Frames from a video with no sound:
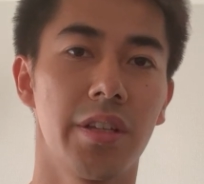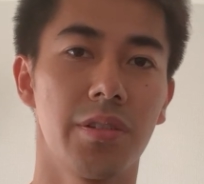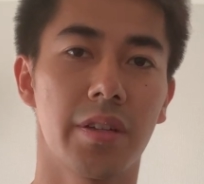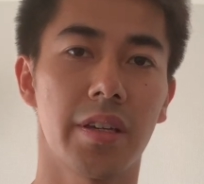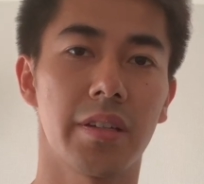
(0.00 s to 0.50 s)

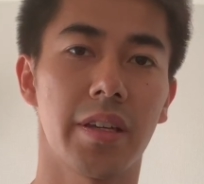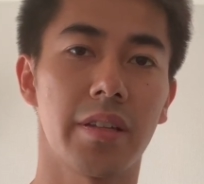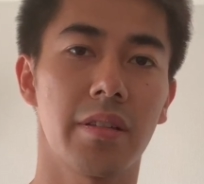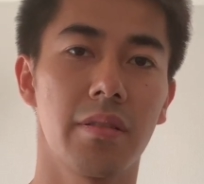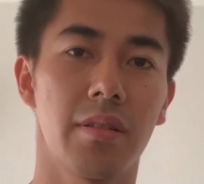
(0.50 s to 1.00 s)
you can
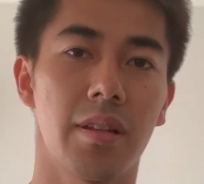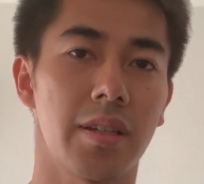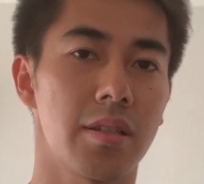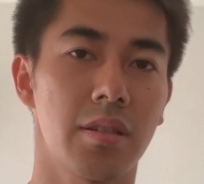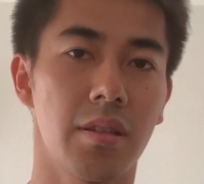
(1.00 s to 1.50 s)
get
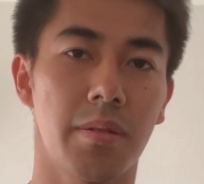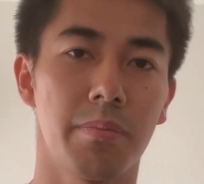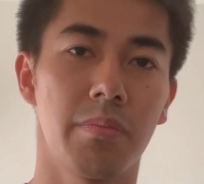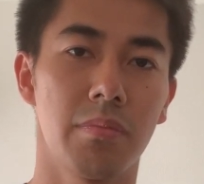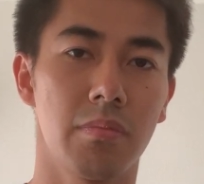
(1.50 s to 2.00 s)
like
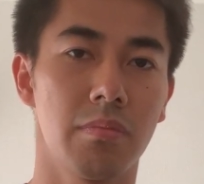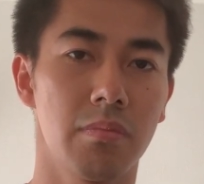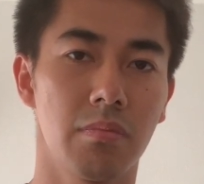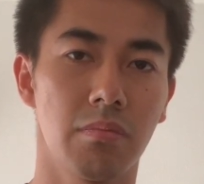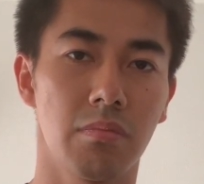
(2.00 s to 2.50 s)

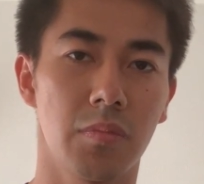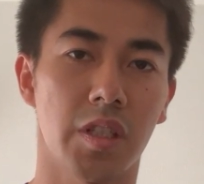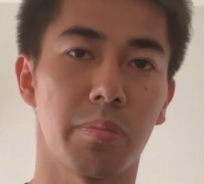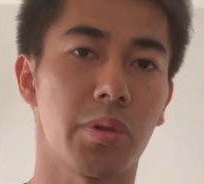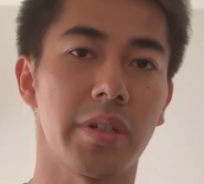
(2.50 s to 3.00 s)

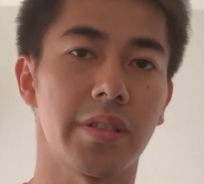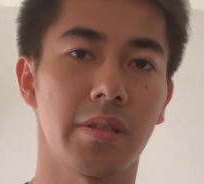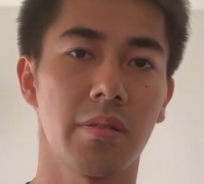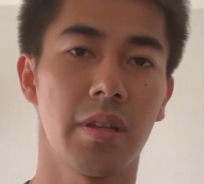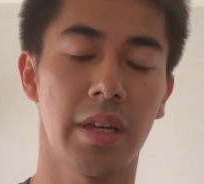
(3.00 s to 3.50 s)
some points.